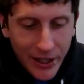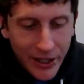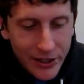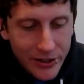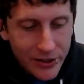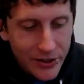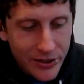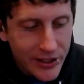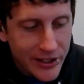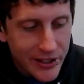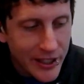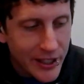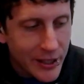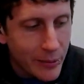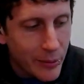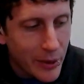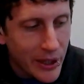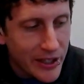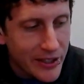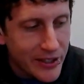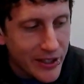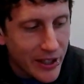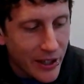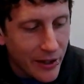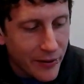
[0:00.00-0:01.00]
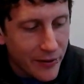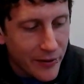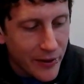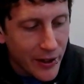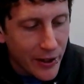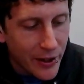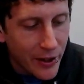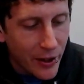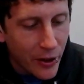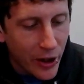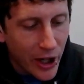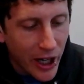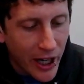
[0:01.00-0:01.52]
So I said to myself,
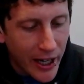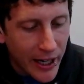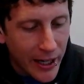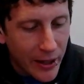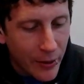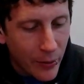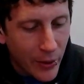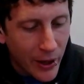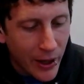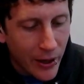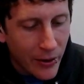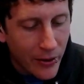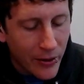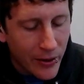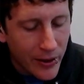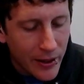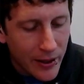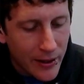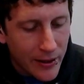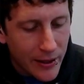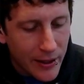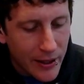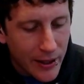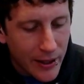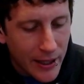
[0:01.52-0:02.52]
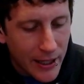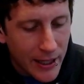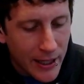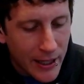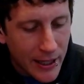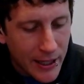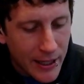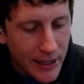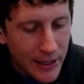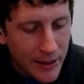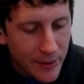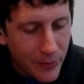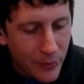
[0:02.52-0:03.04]
okay, well,
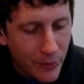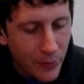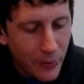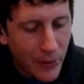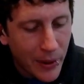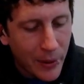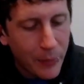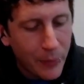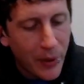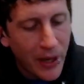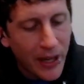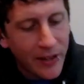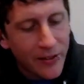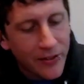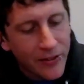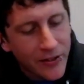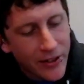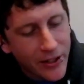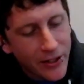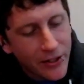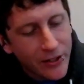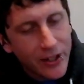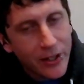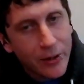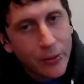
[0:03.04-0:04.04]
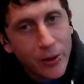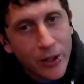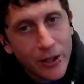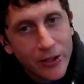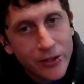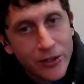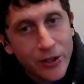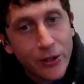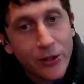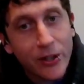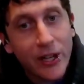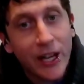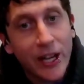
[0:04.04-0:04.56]
my base theory was,
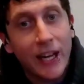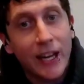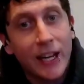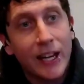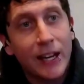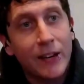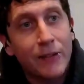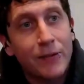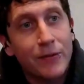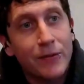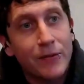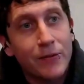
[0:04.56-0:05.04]
okay,